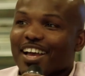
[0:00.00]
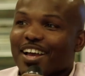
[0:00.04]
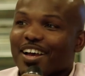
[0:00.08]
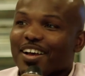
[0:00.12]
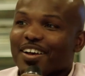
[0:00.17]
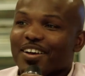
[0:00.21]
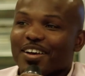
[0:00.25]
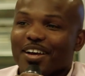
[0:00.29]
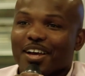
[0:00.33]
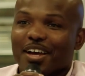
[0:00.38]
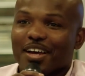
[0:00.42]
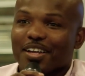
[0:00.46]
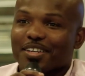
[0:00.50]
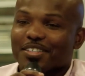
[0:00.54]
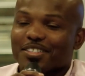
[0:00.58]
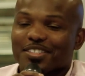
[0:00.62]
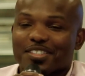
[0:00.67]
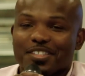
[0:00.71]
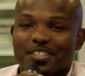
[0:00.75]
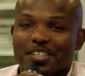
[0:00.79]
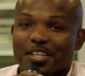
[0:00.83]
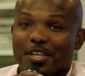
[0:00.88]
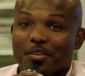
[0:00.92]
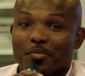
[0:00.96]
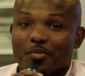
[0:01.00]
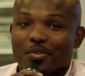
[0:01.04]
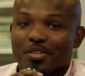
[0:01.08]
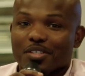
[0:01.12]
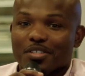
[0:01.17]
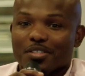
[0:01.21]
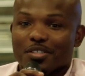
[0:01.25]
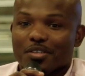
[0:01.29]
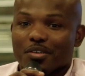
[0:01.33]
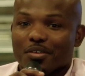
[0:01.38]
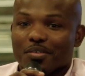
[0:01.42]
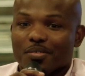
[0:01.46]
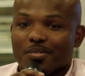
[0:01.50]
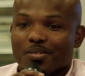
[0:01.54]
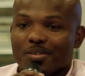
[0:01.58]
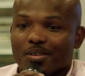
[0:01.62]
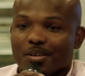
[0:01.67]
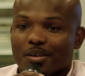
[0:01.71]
Uh, honestly, they really don't.